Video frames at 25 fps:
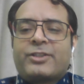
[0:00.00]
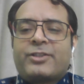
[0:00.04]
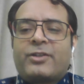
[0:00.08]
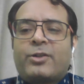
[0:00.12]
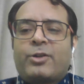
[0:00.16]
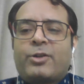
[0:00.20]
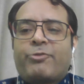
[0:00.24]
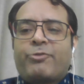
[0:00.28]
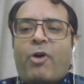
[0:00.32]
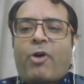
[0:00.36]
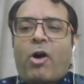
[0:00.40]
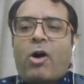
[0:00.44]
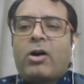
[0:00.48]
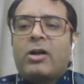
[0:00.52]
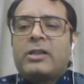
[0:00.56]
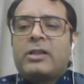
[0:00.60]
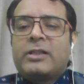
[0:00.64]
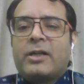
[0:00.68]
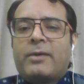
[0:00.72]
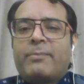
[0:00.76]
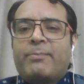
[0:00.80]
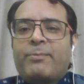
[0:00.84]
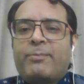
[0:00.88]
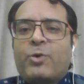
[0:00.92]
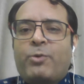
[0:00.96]
of
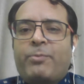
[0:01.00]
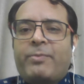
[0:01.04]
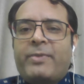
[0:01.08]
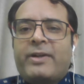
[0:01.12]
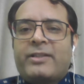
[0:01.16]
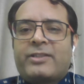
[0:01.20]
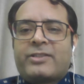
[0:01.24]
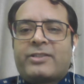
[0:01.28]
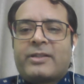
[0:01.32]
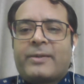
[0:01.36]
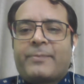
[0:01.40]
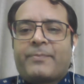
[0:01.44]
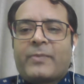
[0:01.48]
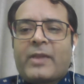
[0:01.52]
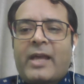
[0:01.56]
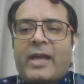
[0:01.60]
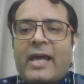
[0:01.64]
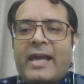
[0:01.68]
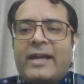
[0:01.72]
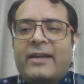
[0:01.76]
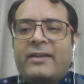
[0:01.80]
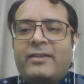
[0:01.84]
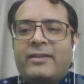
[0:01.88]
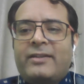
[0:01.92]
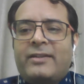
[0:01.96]
all the moments,
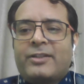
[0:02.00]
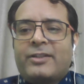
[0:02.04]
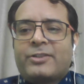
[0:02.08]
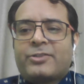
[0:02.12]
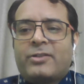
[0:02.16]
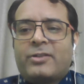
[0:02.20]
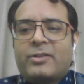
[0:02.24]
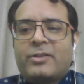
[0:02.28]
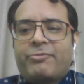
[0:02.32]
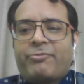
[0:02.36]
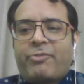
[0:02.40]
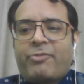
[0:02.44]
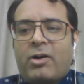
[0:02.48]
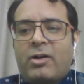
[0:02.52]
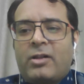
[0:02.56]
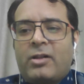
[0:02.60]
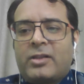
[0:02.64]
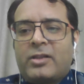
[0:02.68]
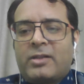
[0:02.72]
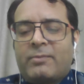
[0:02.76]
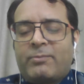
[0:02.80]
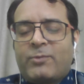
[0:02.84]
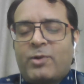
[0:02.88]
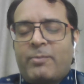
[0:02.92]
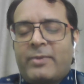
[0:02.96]
aggregation of
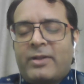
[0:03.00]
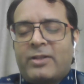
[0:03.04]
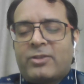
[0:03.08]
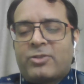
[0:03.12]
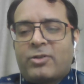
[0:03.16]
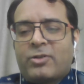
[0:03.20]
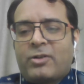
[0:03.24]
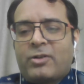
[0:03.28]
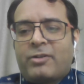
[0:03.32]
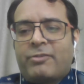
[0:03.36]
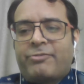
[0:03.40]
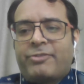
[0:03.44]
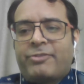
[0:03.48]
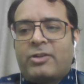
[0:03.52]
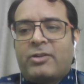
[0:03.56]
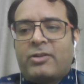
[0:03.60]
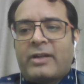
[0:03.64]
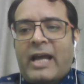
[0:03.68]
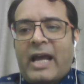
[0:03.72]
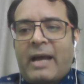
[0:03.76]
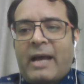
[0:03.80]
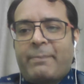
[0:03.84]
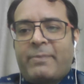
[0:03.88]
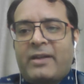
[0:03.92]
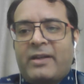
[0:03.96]
all the moments of
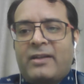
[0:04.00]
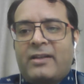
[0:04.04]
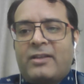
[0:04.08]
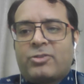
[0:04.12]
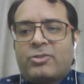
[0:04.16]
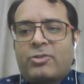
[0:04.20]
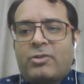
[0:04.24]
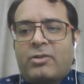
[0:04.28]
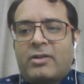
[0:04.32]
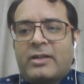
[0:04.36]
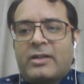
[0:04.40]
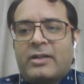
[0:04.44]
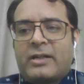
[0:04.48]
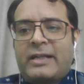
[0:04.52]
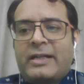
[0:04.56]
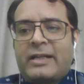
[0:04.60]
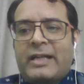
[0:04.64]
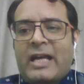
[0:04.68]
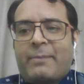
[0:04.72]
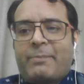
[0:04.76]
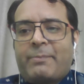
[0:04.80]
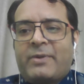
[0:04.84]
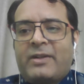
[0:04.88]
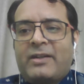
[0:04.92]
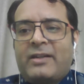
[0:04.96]
your happiness or
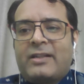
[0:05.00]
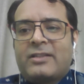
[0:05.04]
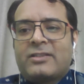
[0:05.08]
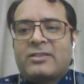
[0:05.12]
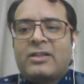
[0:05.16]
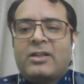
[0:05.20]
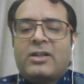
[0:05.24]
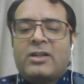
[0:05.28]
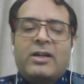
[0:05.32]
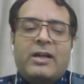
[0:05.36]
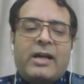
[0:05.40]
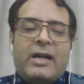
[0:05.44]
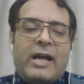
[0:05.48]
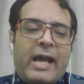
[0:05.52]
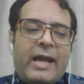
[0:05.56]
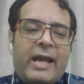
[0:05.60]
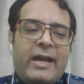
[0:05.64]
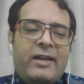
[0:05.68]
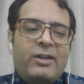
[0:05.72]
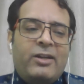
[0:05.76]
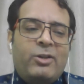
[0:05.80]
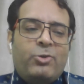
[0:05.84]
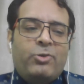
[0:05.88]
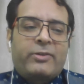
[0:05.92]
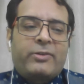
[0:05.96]
unhappiness,
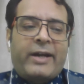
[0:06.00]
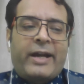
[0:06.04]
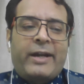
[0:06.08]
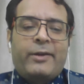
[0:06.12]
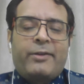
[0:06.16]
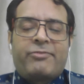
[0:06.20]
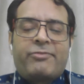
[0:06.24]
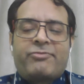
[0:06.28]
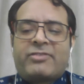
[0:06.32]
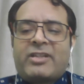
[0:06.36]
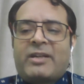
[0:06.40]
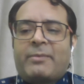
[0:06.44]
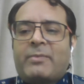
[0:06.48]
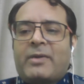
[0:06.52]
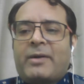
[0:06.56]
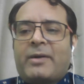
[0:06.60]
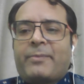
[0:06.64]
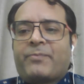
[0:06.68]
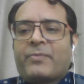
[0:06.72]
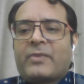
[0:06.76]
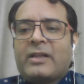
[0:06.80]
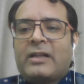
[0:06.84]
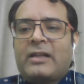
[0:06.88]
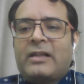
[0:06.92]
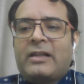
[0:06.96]
and you kind of sum
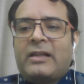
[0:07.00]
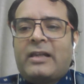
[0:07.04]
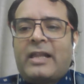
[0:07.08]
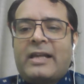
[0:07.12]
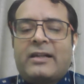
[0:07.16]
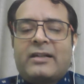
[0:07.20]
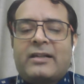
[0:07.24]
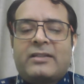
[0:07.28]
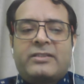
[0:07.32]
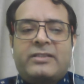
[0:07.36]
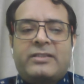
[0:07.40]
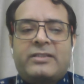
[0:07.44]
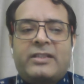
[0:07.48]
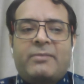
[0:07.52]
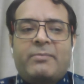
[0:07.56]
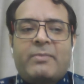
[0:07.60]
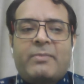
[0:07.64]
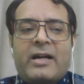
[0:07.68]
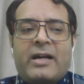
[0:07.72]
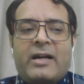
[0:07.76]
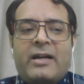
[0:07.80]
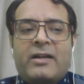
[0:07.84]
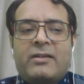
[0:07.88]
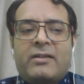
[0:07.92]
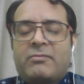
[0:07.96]
up like a
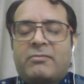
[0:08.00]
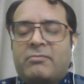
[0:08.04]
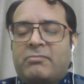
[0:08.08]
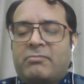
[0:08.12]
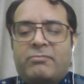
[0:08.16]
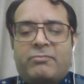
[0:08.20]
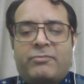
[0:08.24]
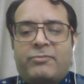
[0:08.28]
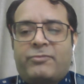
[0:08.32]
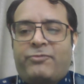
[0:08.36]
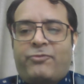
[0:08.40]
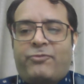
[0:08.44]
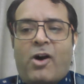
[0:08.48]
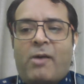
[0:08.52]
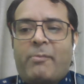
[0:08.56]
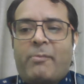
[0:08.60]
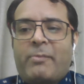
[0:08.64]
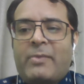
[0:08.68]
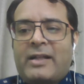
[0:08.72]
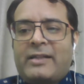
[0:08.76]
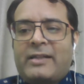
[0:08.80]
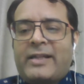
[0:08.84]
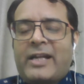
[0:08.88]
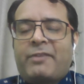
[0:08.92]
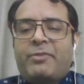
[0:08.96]
sigma
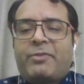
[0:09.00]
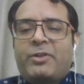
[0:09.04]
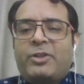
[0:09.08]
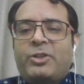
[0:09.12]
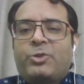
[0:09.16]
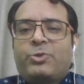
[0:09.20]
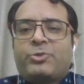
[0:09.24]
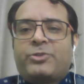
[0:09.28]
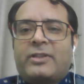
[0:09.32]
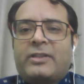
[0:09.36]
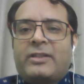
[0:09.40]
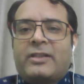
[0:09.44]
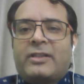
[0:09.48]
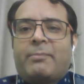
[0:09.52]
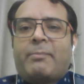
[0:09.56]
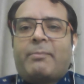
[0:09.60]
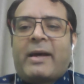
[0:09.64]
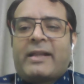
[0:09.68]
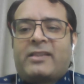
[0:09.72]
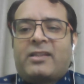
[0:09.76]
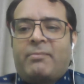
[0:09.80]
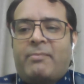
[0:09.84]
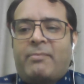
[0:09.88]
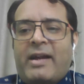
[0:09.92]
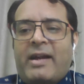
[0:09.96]
formula that we use in the
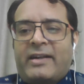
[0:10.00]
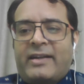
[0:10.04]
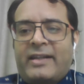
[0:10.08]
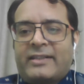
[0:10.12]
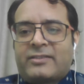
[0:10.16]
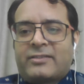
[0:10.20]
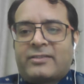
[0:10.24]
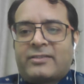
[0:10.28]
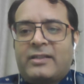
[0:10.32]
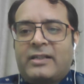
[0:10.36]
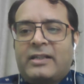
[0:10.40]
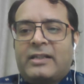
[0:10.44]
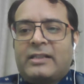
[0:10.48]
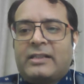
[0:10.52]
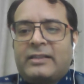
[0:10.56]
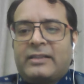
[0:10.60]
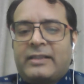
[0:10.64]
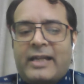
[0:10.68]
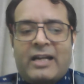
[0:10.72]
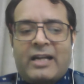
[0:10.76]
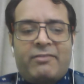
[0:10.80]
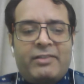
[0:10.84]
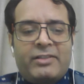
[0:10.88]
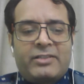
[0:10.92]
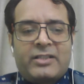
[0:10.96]
mathematics,
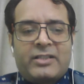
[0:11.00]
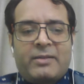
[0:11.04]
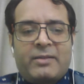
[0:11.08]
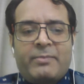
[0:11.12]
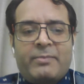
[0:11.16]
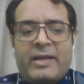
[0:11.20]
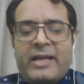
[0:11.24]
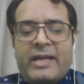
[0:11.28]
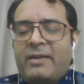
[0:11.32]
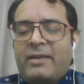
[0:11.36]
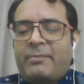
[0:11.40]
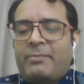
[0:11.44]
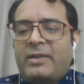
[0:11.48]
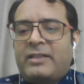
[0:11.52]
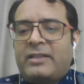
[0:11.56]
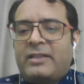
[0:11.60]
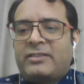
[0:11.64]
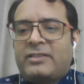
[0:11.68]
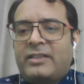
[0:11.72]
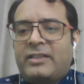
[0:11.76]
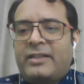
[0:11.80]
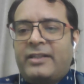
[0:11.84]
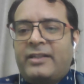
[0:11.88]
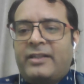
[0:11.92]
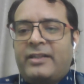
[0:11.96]
that we sum a b
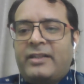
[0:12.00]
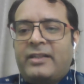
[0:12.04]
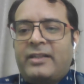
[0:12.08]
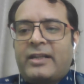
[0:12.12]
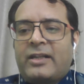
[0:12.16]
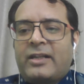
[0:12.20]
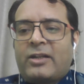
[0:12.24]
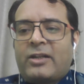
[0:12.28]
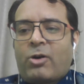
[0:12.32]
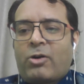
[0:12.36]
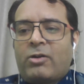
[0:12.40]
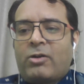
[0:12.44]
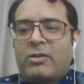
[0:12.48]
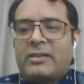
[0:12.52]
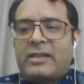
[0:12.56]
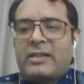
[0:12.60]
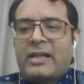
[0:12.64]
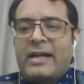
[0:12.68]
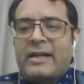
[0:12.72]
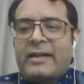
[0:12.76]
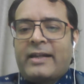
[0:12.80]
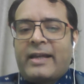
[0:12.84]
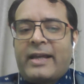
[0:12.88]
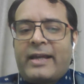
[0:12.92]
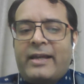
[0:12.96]
c d and all
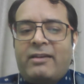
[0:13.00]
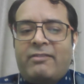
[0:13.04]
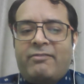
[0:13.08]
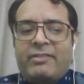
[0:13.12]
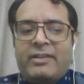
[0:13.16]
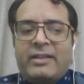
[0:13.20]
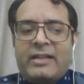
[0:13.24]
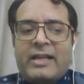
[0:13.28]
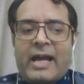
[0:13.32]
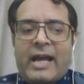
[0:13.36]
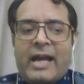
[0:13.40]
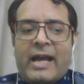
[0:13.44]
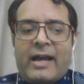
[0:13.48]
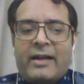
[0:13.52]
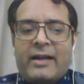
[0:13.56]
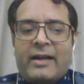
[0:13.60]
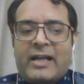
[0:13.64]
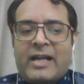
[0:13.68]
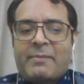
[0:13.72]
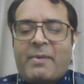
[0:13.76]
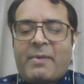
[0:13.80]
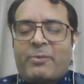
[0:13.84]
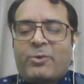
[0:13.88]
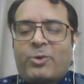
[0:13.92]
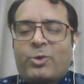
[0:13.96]
that, and we
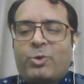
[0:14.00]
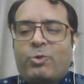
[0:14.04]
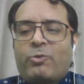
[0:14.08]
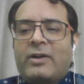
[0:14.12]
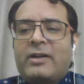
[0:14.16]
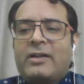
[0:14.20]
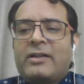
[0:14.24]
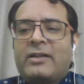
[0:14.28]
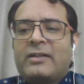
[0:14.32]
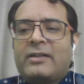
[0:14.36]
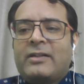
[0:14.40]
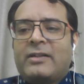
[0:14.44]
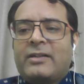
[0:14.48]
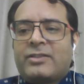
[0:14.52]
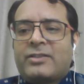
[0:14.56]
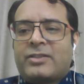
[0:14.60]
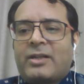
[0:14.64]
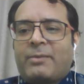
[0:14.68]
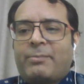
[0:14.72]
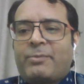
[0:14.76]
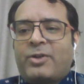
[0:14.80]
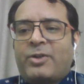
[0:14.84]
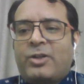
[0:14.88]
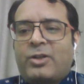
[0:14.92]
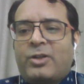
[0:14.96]
come up to a
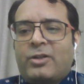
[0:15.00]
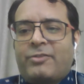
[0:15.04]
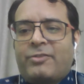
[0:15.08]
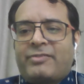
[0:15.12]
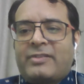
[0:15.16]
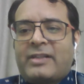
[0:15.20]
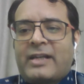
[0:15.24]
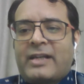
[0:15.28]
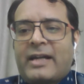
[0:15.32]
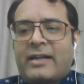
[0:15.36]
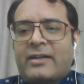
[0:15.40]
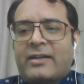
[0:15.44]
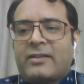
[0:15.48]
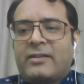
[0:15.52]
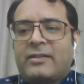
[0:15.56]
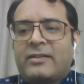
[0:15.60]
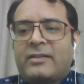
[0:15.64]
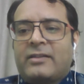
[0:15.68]
summary of that.